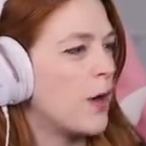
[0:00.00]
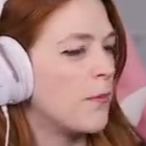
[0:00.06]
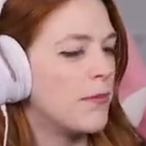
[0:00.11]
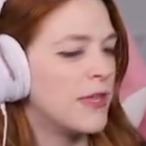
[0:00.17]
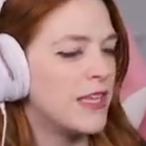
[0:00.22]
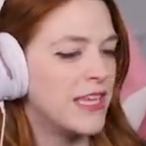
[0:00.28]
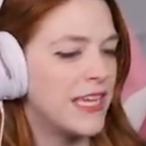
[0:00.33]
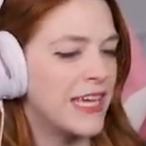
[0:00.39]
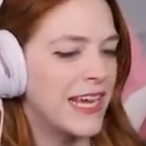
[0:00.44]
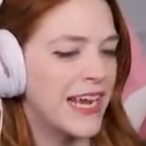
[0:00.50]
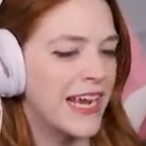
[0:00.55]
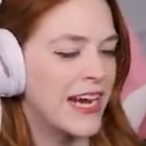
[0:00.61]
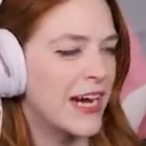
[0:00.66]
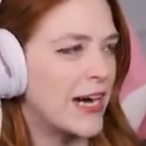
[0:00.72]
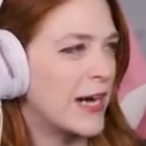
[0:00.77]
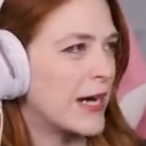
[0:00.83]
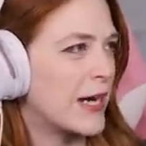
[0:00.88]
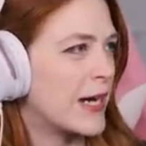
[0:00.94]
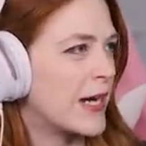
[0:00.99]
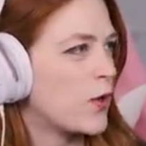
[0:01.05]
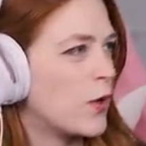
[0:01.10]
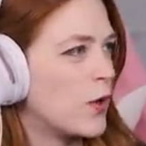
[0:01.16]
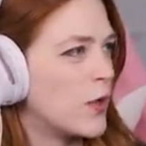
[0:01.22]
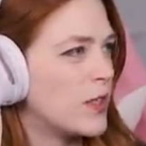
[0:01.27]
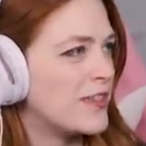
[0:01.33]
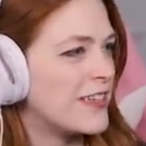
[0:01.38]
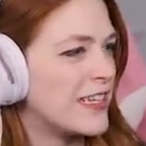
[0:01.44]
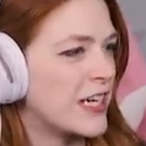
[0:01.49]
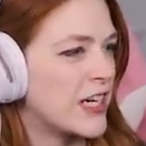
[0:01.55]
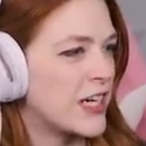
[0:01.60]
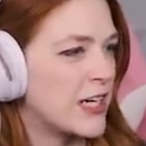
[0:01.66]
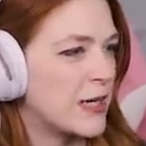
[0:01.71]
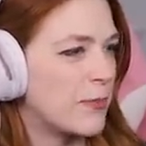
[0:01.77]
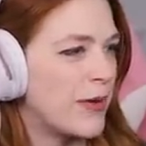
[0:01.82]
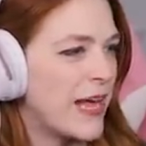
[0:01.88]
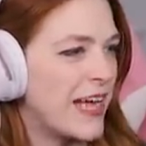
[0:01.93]
a millionaire gold
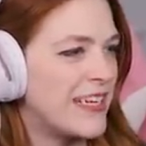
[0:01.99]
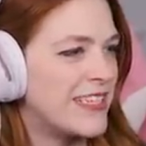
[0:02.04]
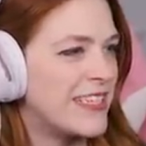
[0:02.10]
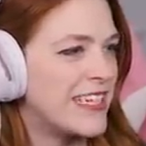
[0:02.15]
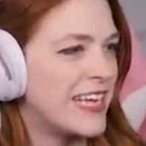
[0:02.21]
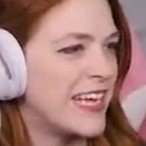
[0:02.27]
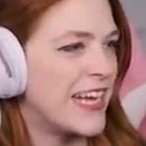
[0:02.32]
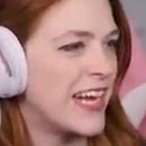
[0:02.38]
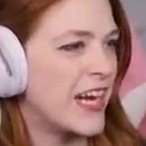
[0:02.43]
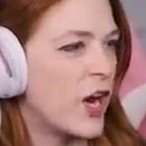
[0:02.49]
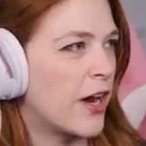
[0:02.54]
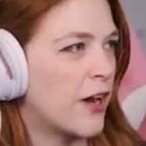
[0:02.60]
digger pending